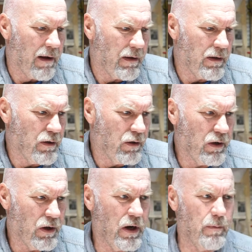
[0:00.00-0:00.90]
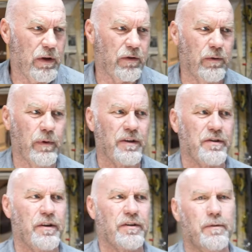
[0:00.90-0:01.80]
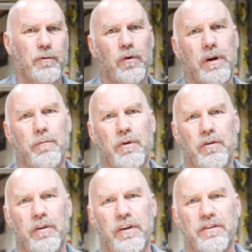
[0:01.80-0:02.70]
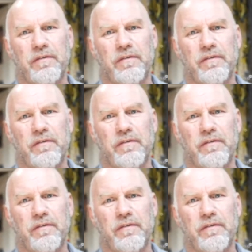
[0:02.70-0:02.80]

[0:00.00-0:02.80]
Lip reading: You hear me through my series. Number one, I'm new to this.